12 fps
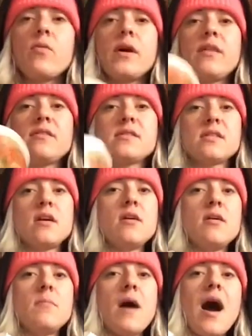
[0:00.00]
with
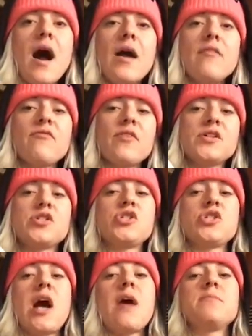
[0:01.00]
some hot, fresh
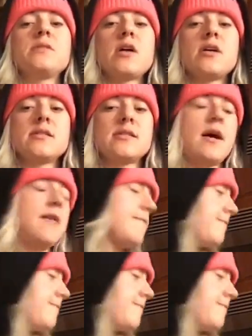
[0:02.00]
chopped salsa.